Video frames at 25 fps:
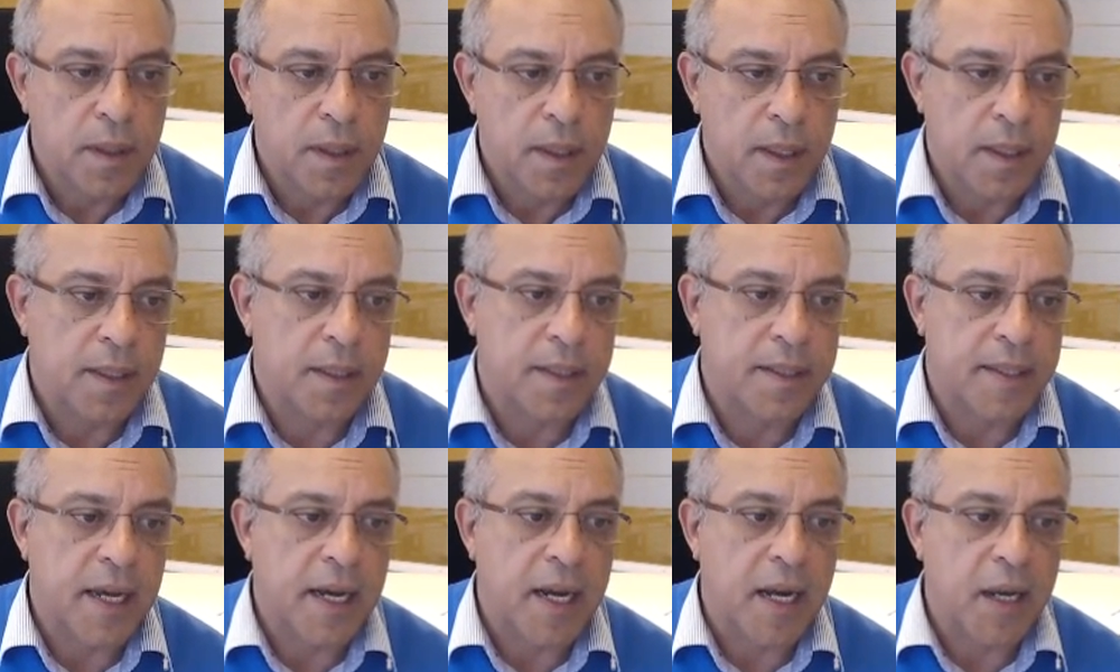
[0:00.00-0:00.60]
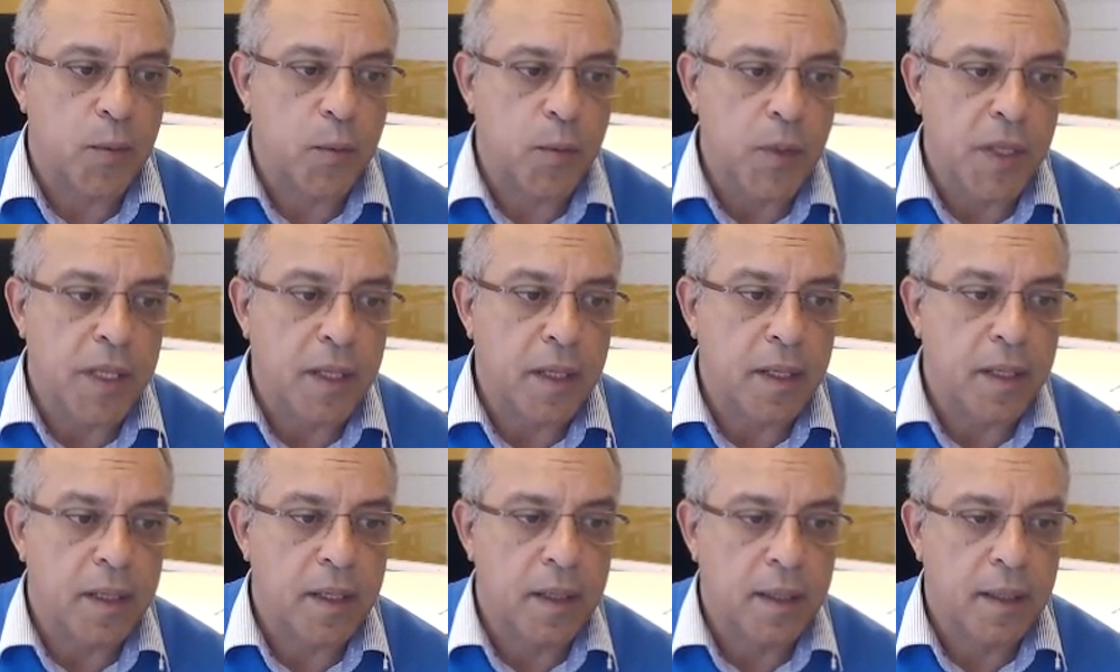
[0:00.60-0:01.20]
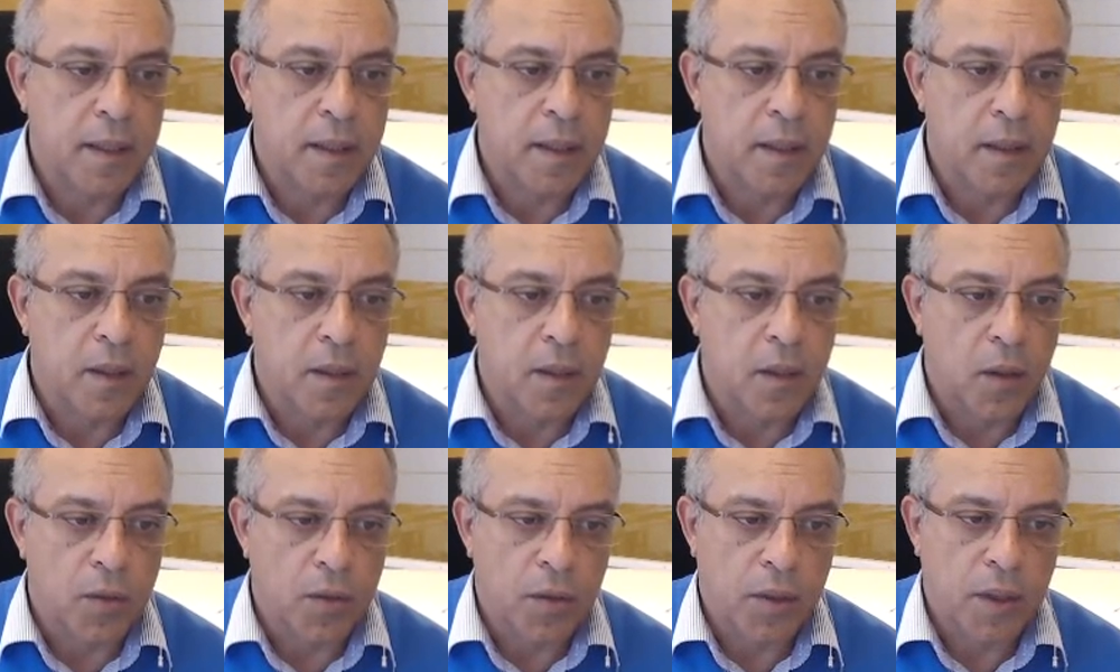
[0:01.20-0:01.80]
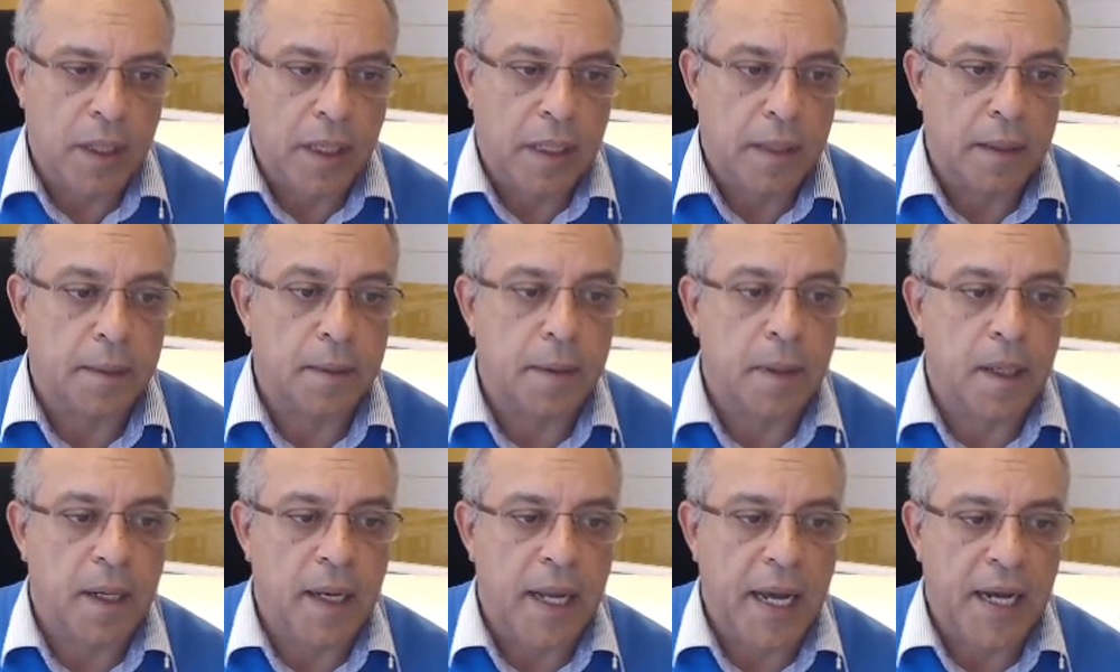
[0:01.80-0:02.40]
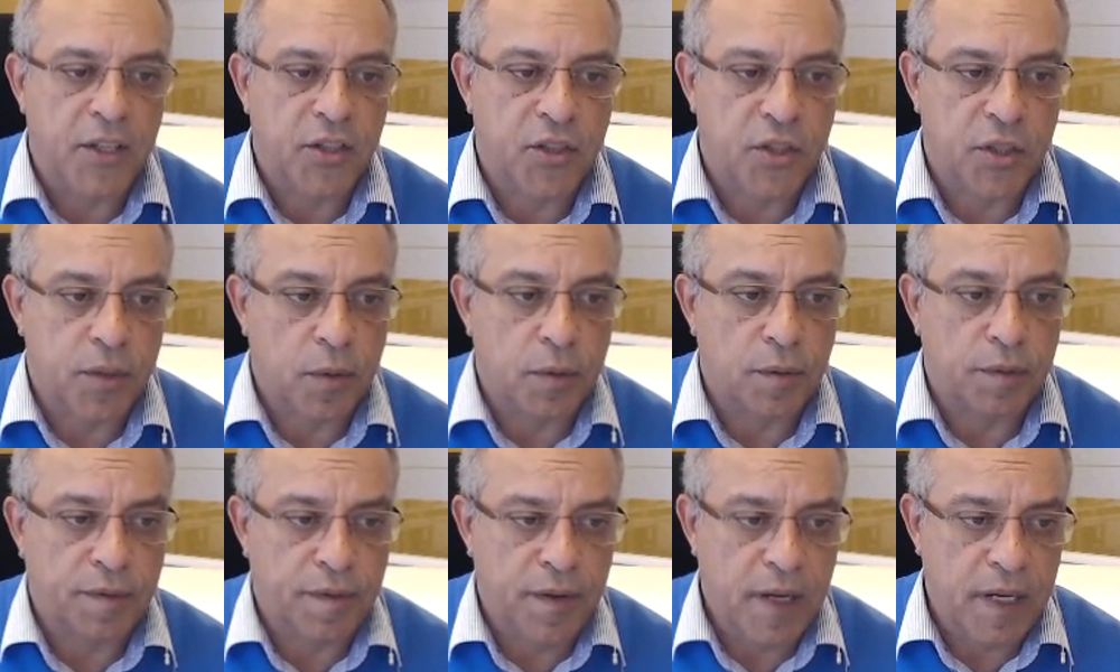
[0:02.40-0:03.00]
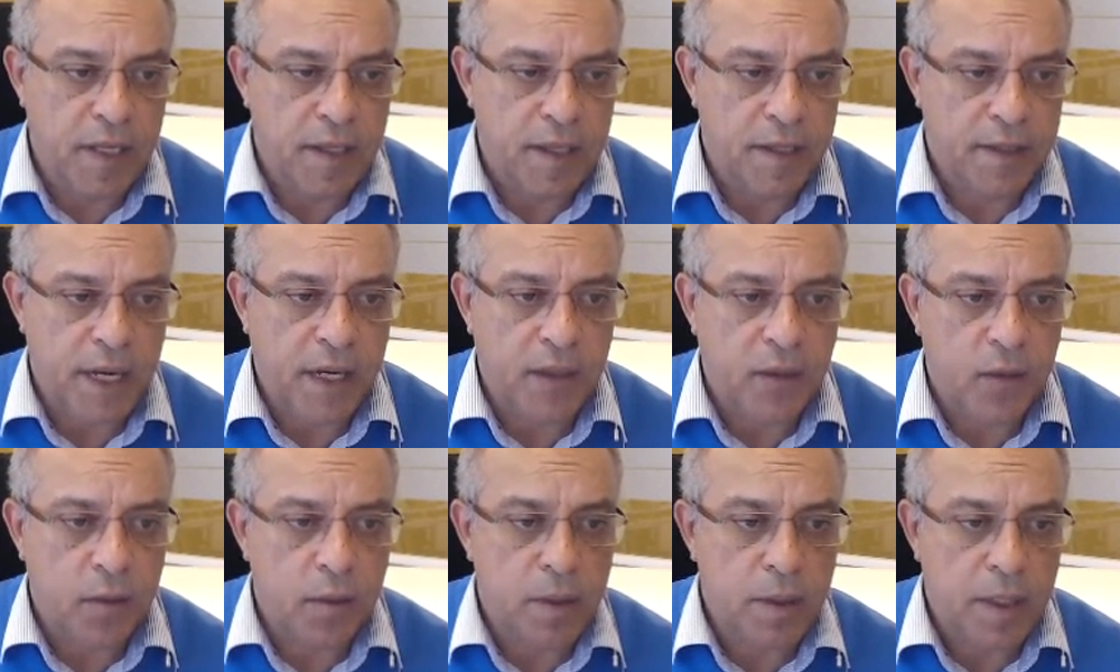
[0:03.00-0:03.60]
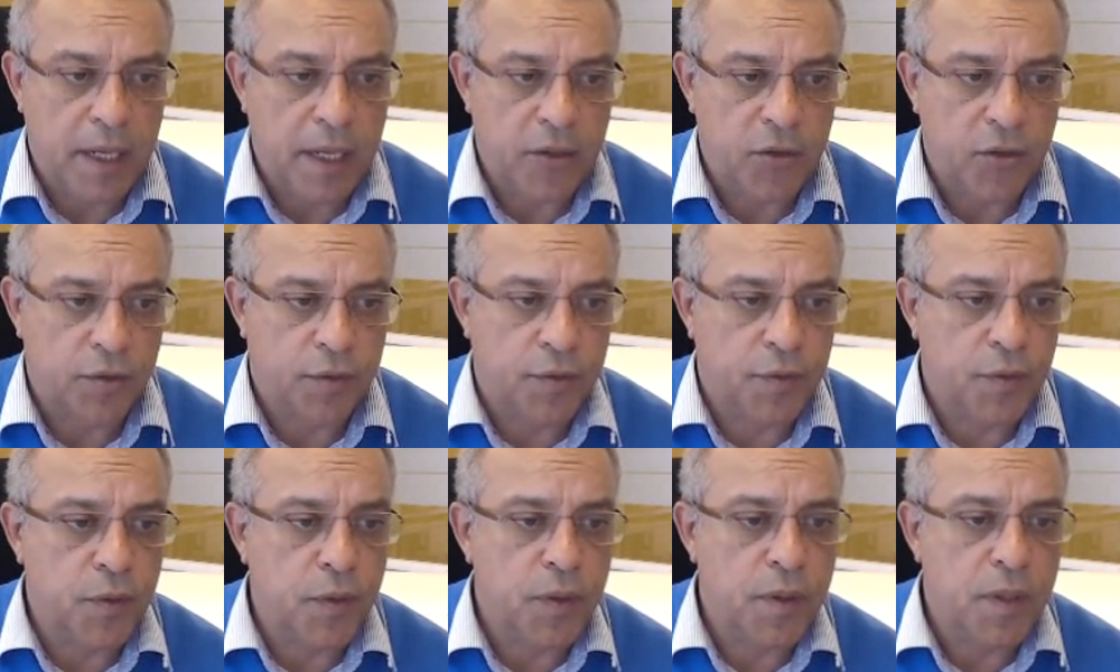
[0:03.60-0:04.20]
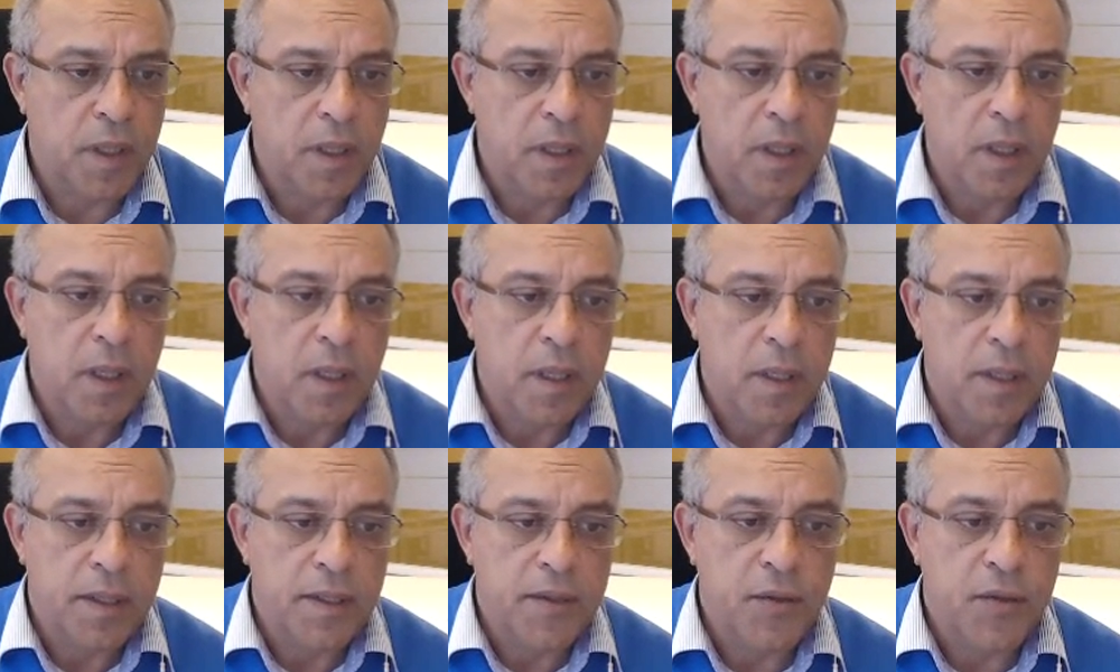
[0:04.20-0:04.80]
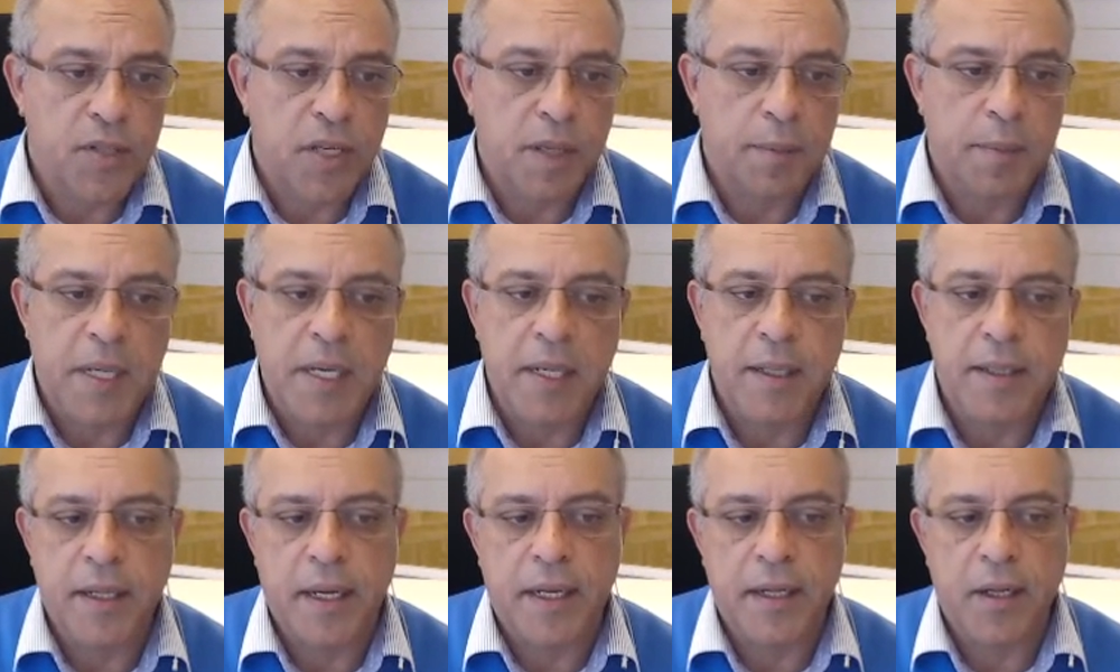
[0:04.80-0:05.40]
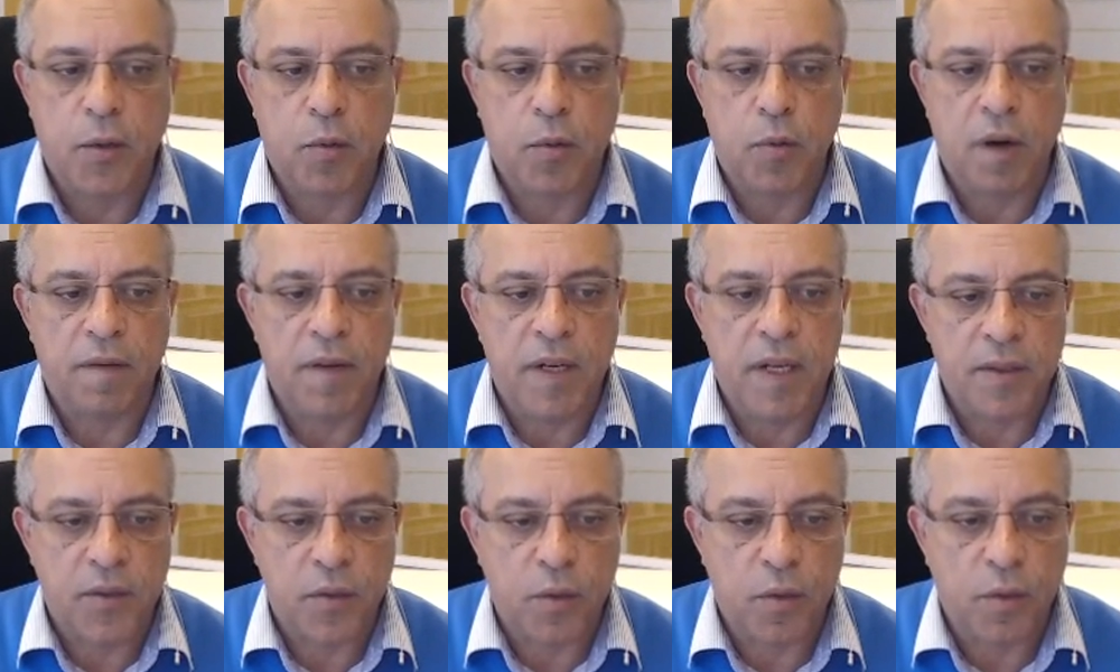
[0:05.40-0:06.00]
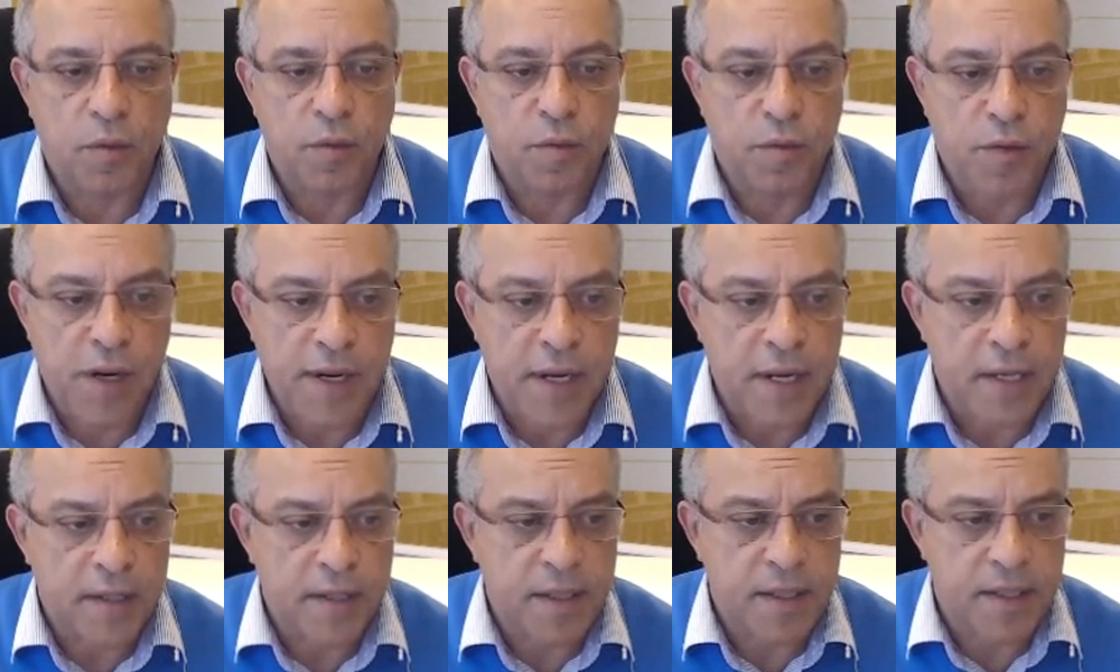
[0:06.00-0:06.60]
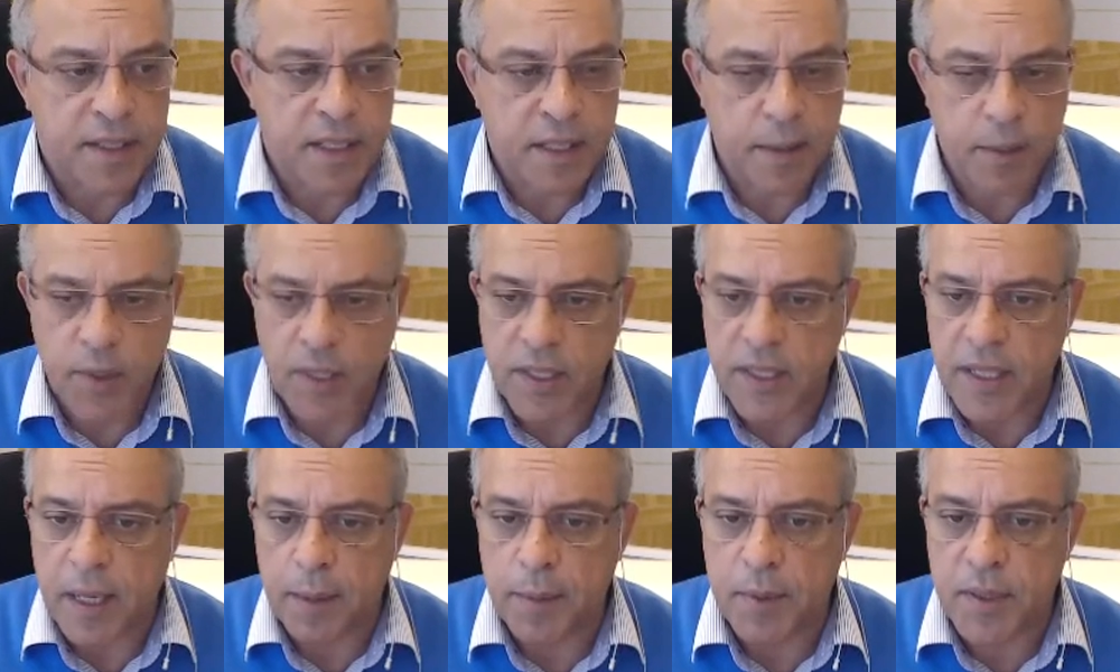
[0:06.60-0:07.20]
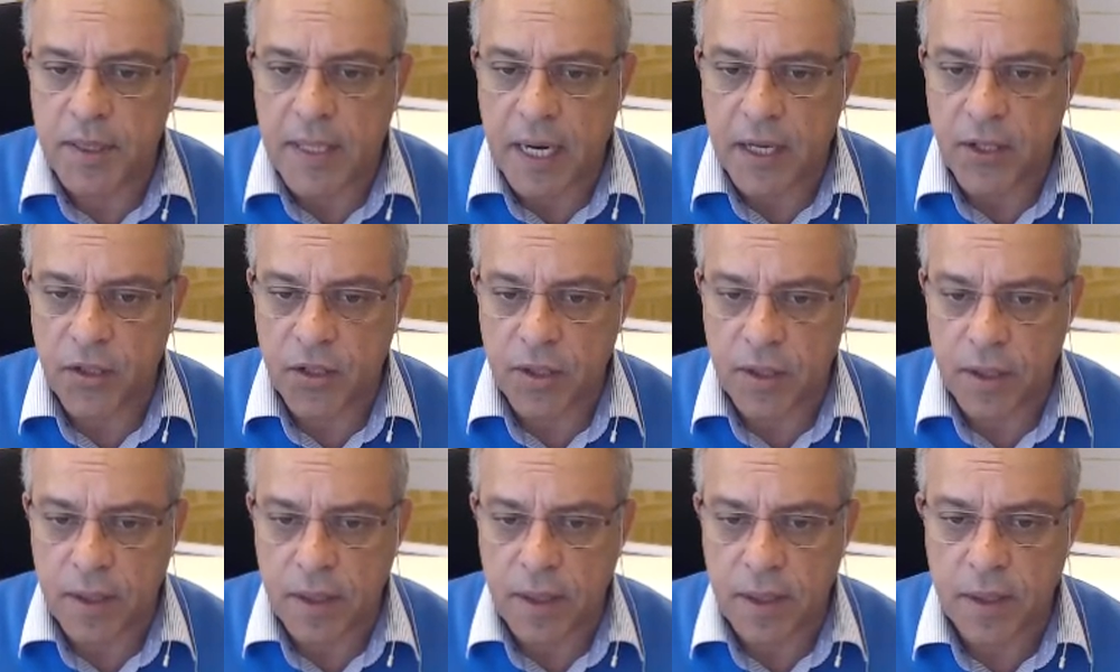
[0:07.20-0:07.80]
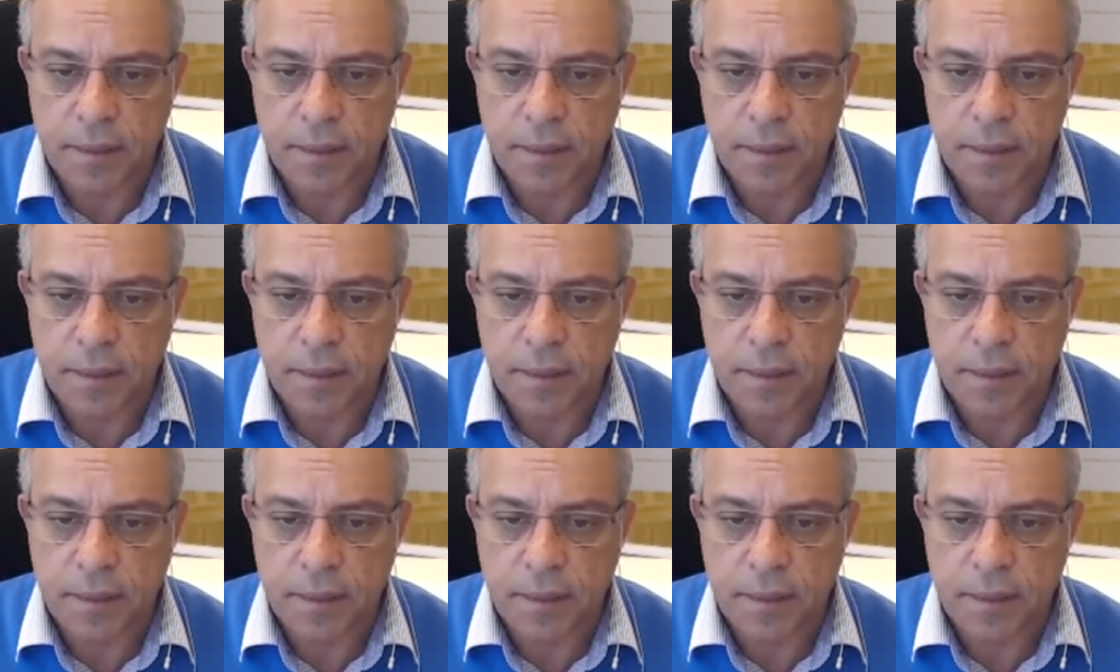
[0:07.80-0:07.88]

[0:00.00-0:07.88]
In the second week, on the lecture on failure detector, lecture 4, reducibility and equivalence of various distributed abstractions.